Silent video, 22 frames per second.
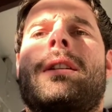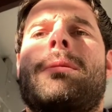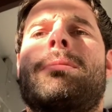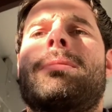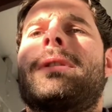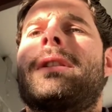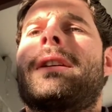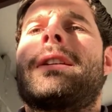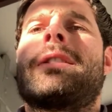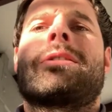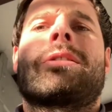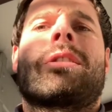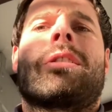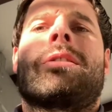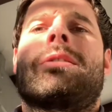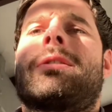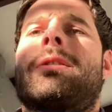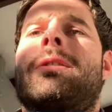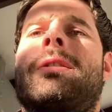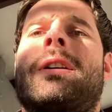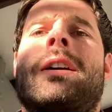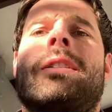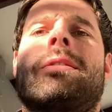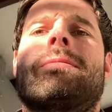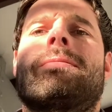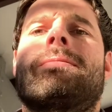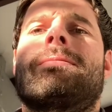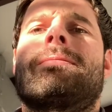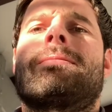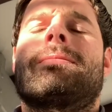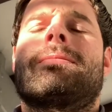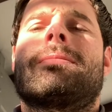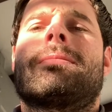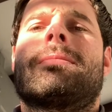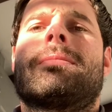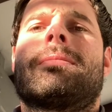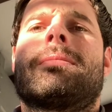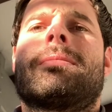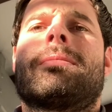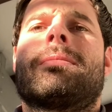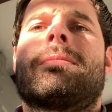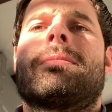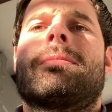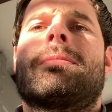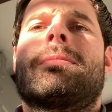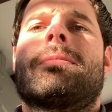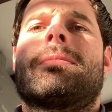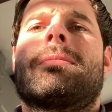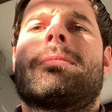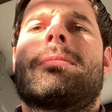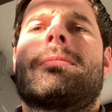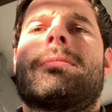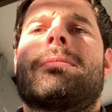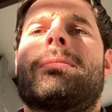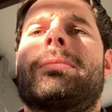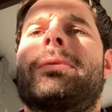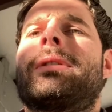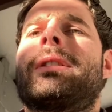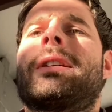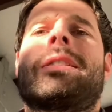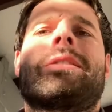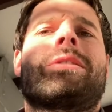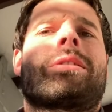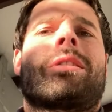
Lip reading: please don't do that. Please